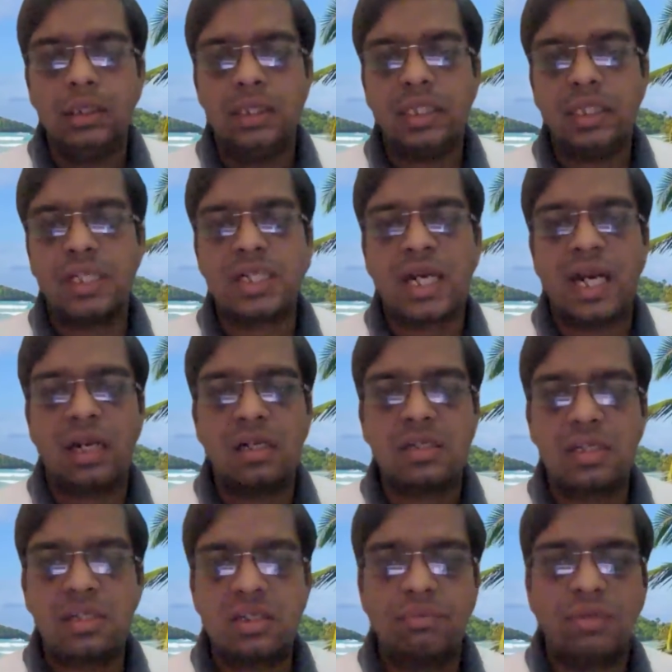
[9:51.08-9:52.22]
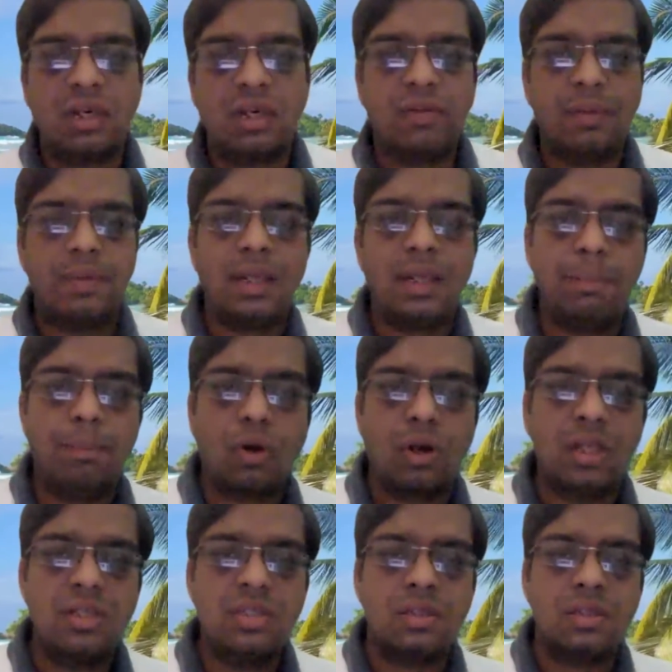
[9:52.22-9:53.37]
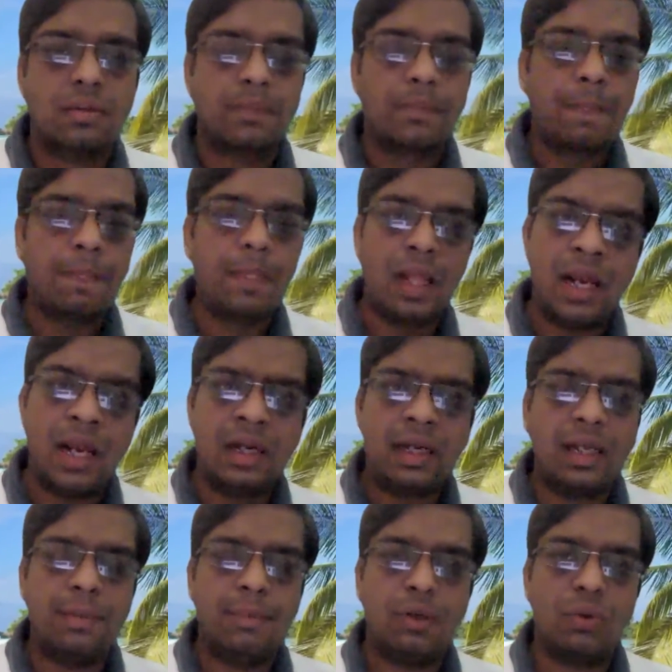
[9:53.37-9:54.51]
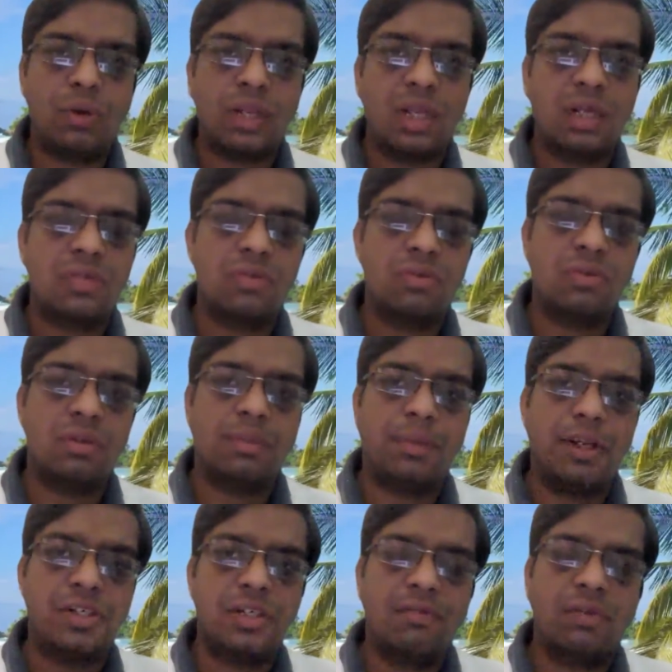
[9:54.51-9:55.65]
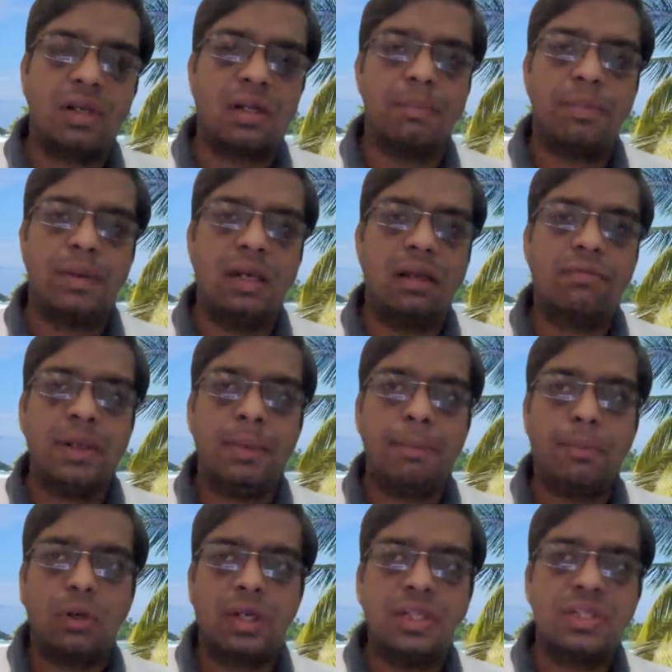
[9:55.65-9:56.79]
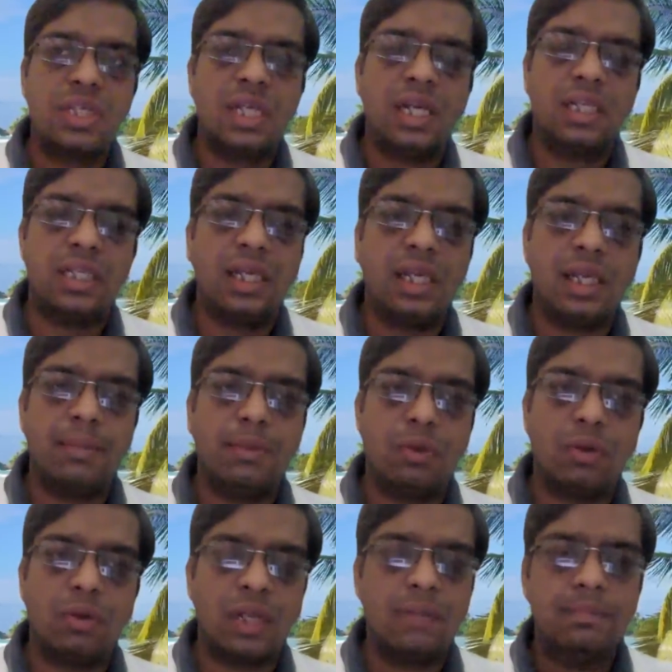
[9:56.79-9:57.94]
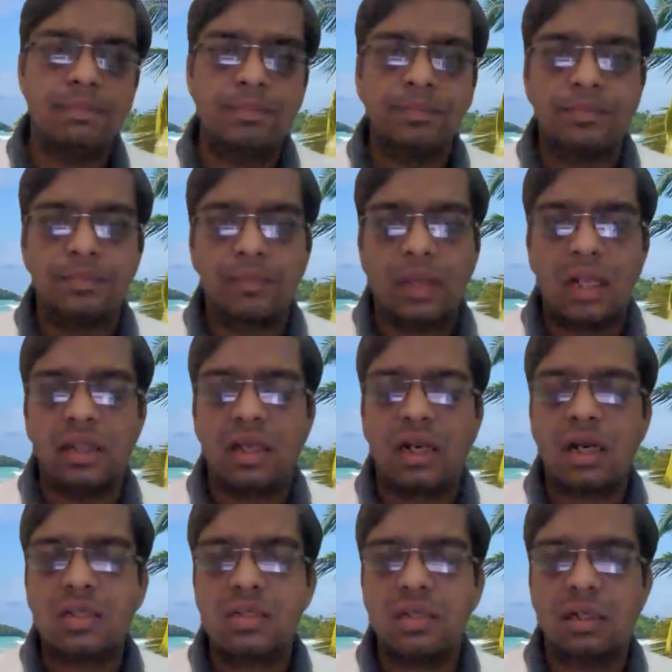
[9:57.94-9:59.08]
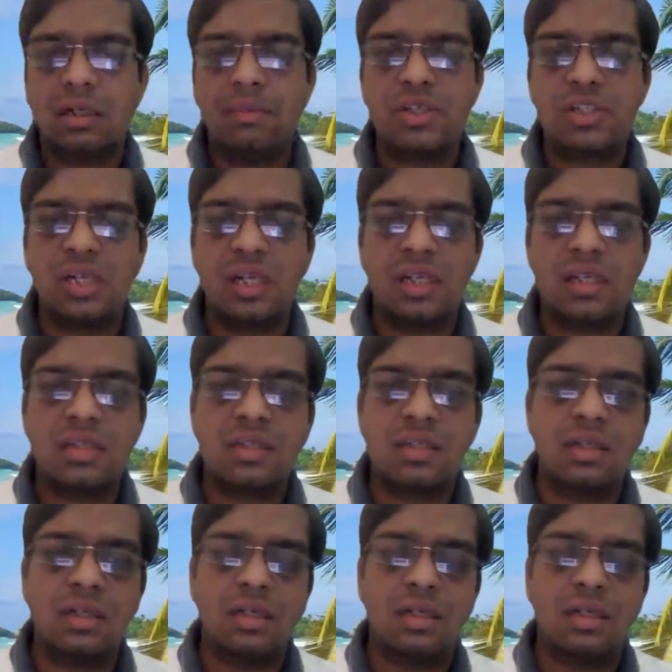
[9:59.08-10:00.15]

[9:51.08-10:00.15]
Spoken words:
In the genital system, there will be impotence and amenorrhea. So the patient will complain of impotency and the amenorrhea. And there are certain miscellaneous